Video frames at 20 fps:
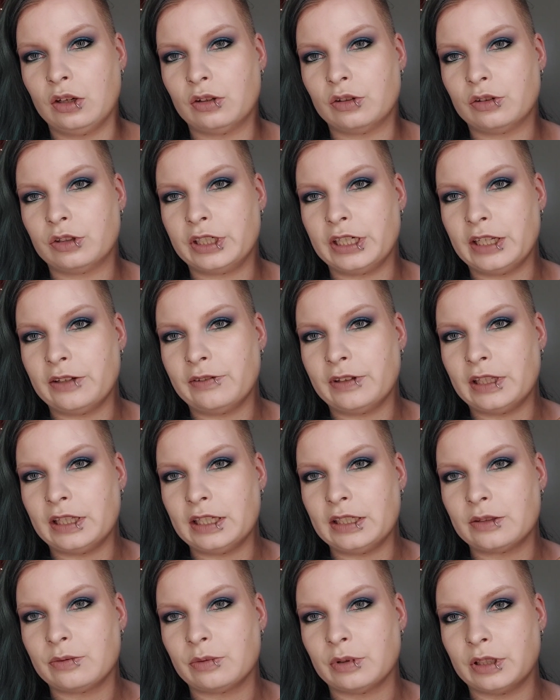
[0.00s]
or even
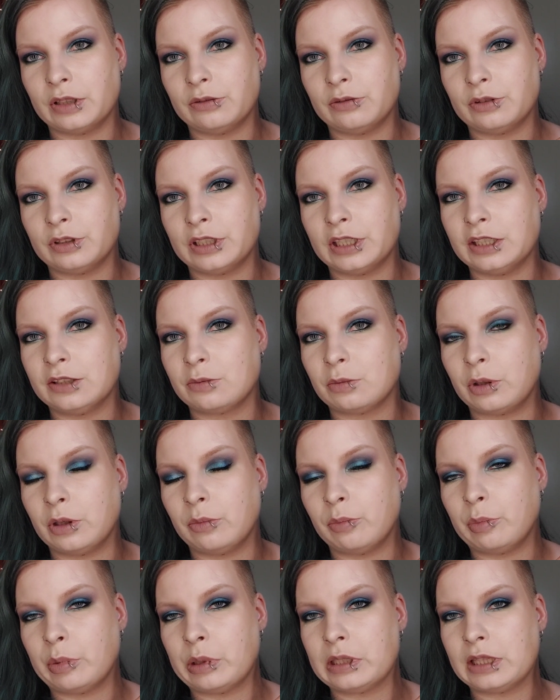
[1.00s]
this one or this
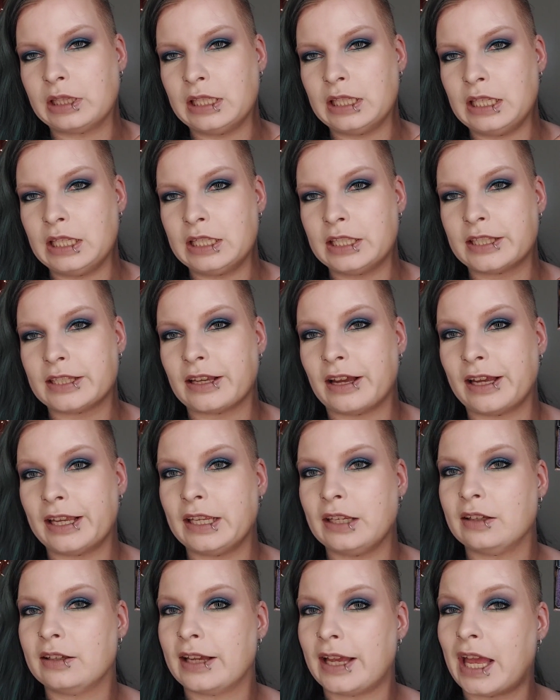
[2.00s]
one, but these
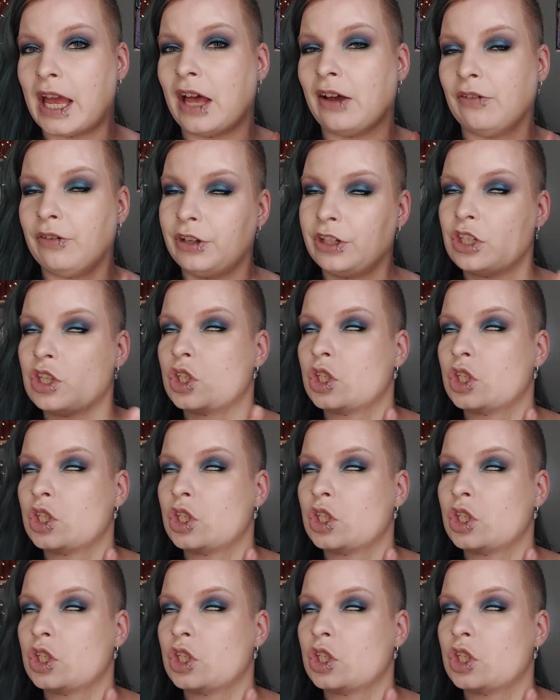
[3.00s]
I have a